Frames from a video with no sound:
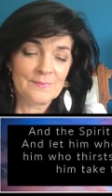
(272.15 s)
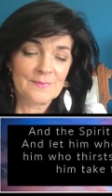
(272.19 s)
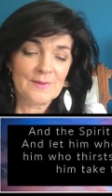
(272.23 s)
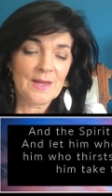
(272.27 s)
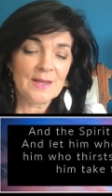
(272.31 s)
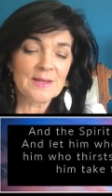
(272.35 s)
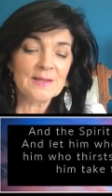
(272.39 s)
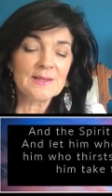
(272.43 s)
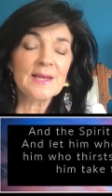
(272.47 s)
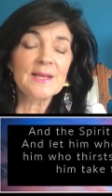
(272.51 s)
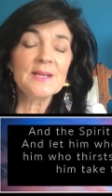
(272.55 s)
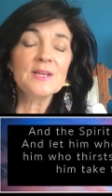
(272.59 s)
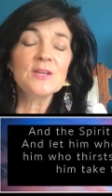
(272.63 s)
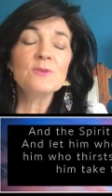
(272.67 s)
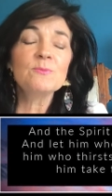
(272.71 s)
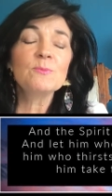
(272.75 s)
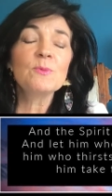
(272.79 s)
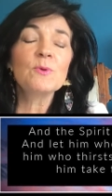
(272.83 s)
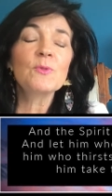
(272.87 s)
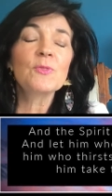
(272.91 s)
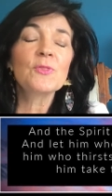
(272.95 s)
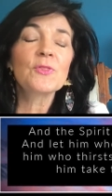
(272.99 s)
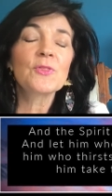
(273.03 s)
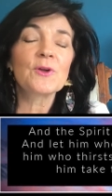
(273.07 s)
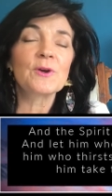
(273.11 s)
And let him
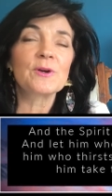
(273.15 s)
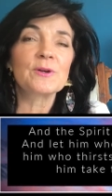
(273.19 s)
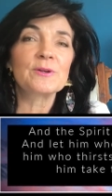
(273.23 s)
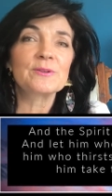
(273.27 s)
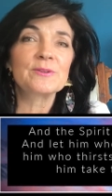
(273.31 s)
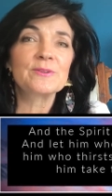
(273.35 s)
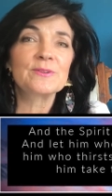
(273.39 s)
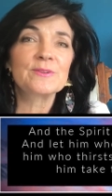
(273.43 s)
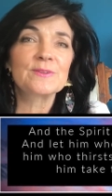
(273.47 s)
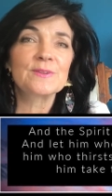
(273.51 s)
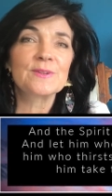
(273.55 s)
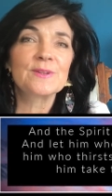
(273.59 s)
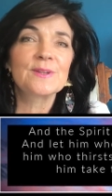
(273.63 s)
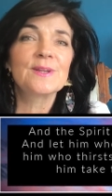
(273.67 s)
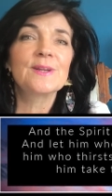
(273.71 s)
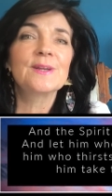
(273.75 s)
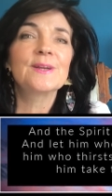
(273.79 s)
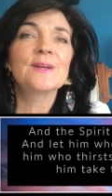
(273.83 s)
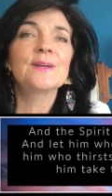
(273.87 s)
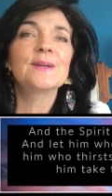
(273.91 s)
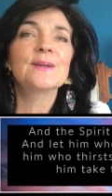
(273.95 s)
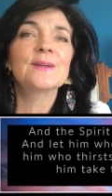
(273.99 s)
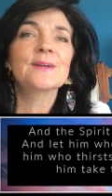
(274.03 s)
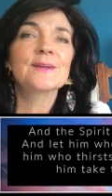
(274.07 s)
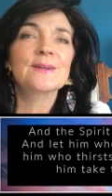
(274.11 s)
who thirsts
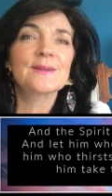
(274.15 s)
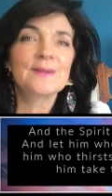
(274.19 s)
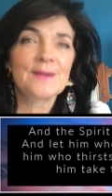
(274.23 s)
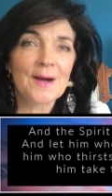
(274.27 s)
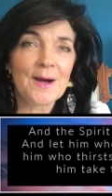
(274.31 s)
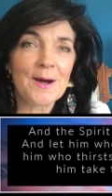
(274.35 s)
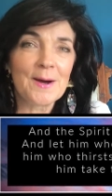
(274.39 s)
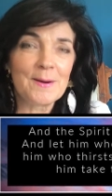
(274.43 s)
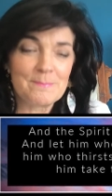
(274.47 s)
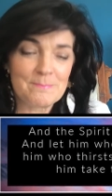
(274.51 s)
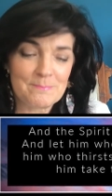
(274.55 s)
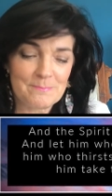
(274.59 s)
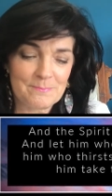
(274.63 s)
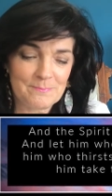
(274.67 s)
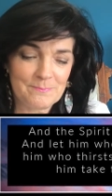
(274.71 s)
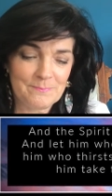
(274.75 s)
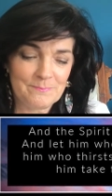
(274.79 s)
come.